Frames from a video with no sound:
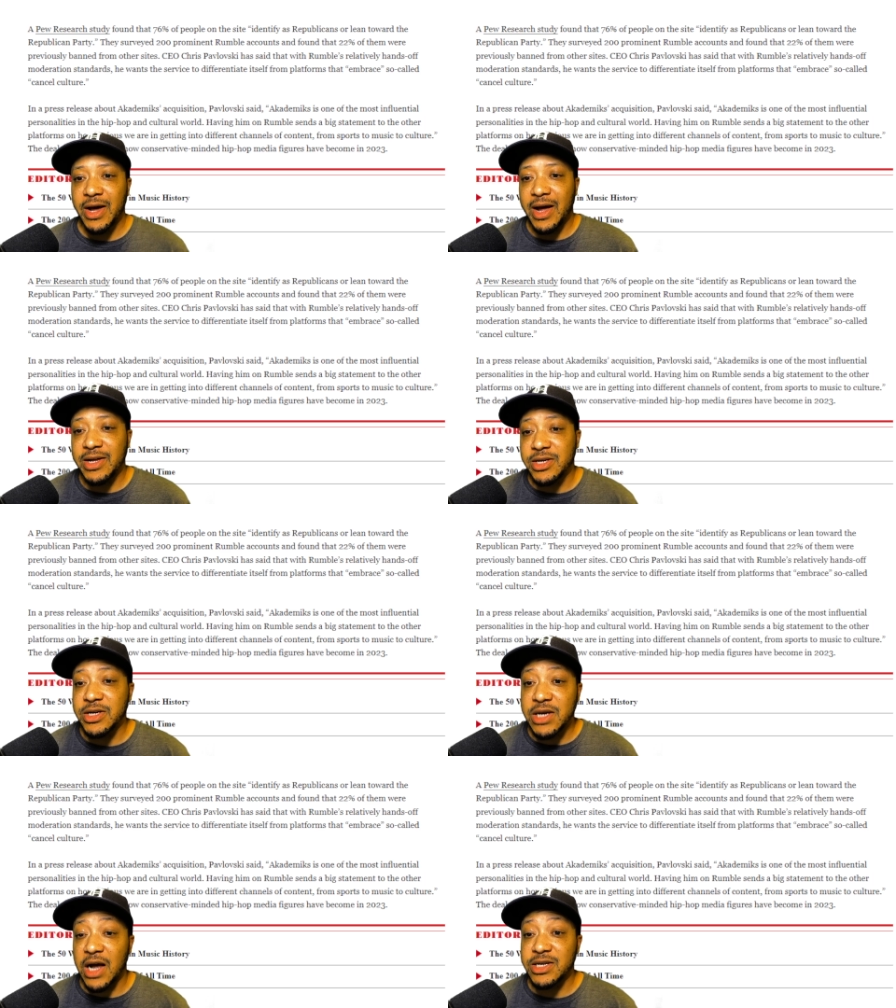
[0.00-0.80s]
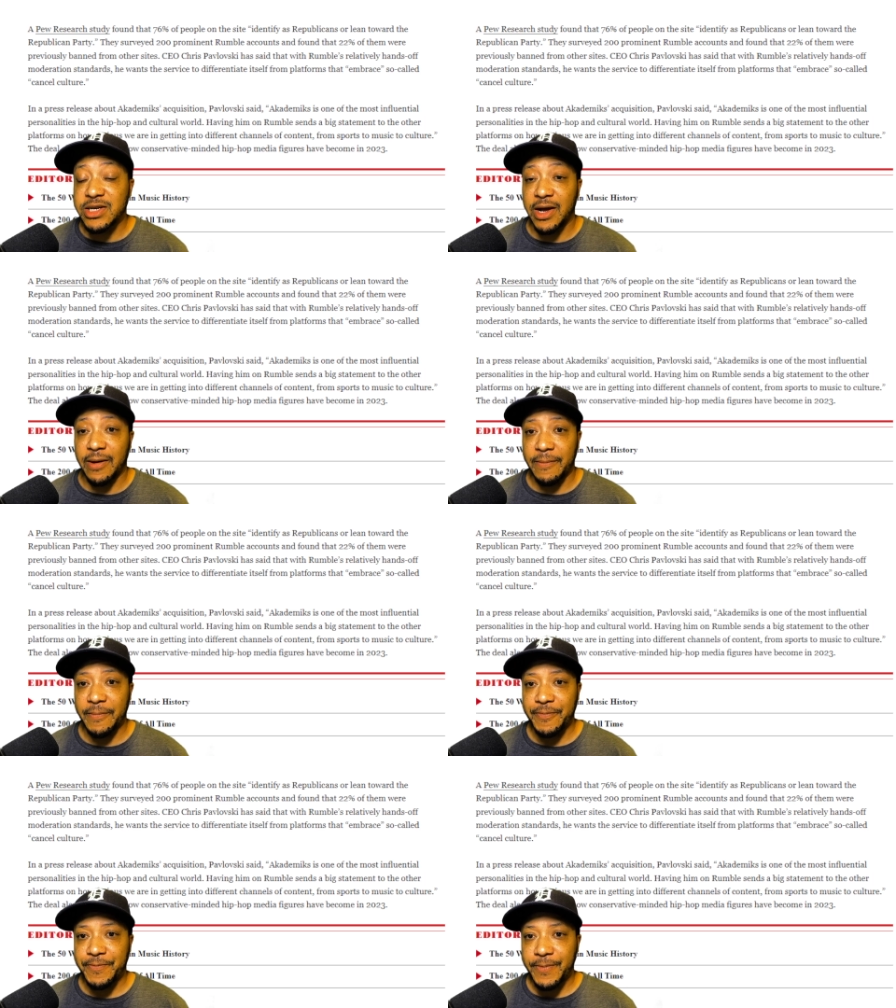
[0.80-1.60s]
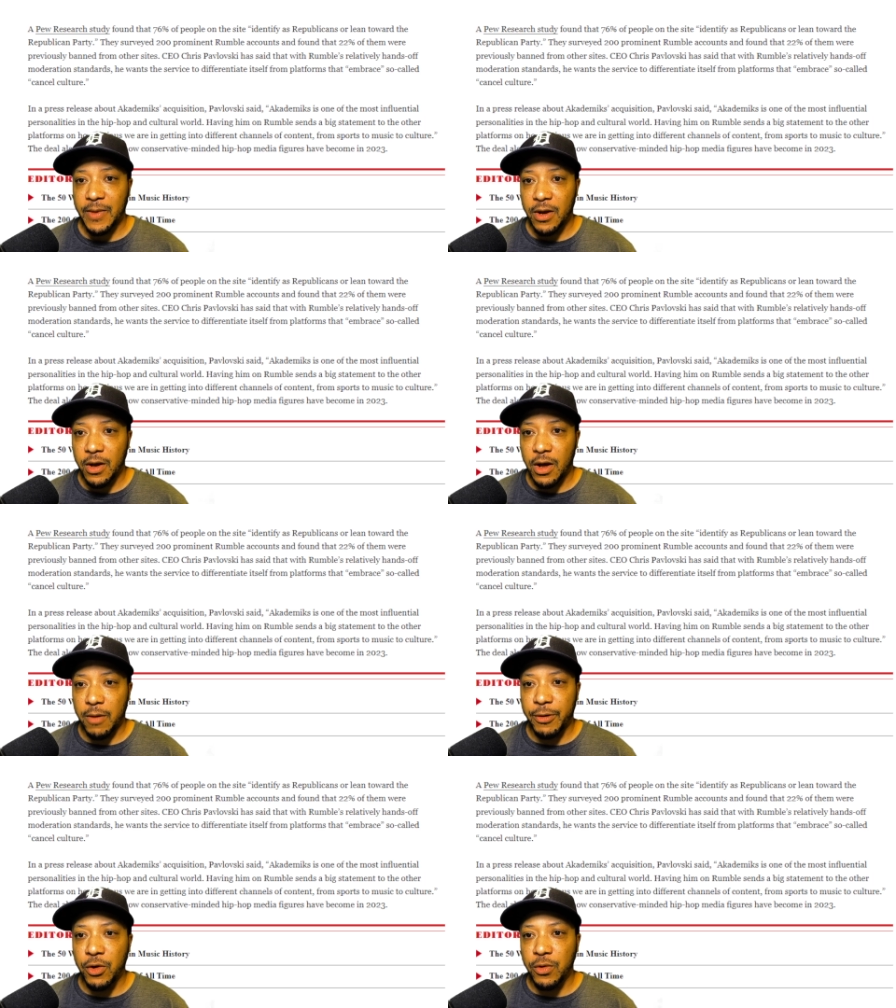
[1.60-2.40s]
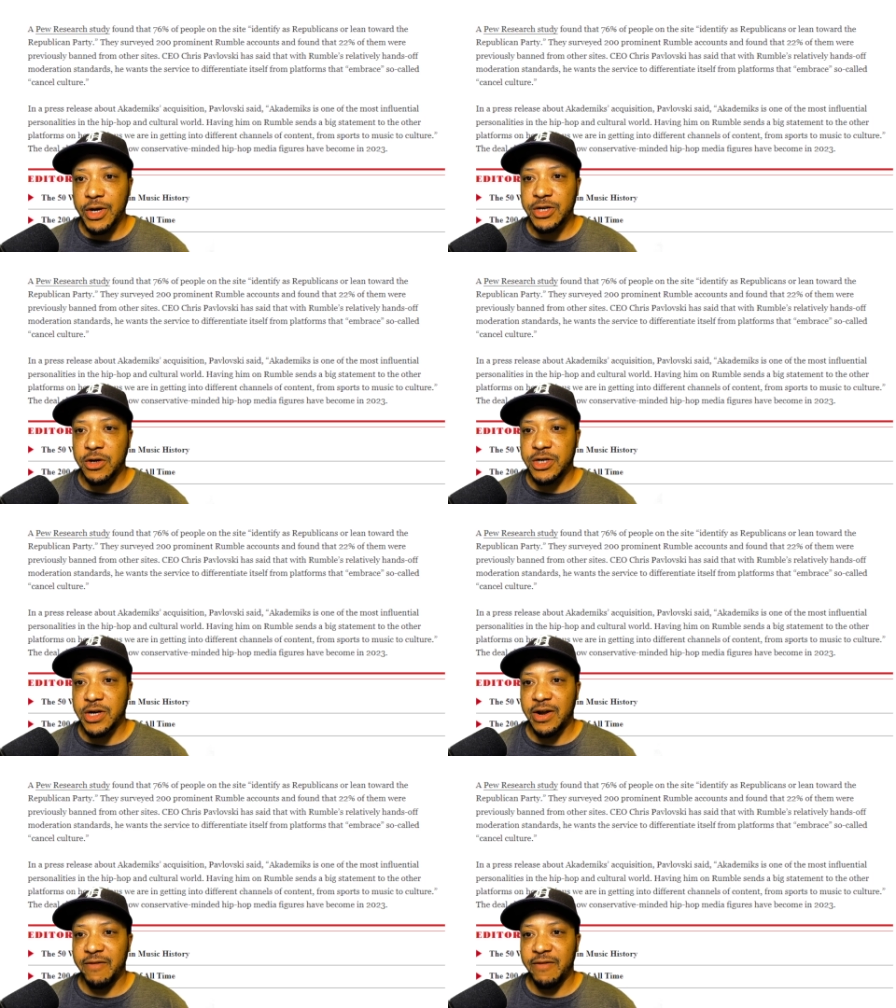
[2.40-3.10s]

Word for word: It's disgusting. A Pew Research study